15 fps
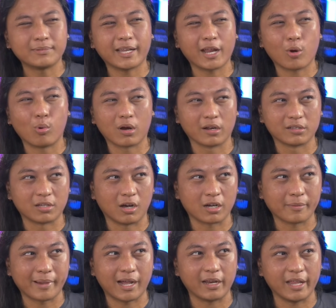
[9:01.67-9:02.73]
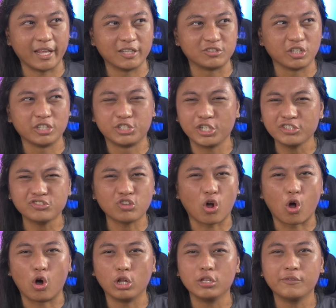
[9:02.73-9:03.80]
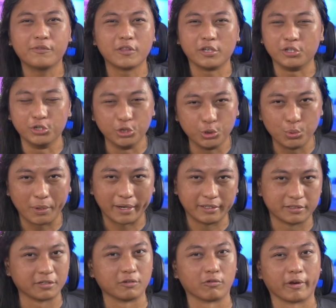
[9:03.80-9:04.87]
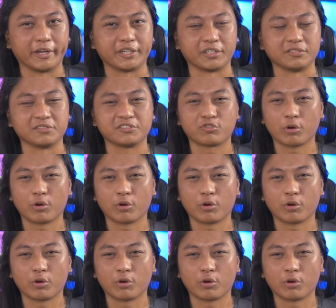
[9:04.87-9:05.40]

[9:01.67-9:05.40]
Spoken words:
update I wanted to talk about is just all of the new integrations.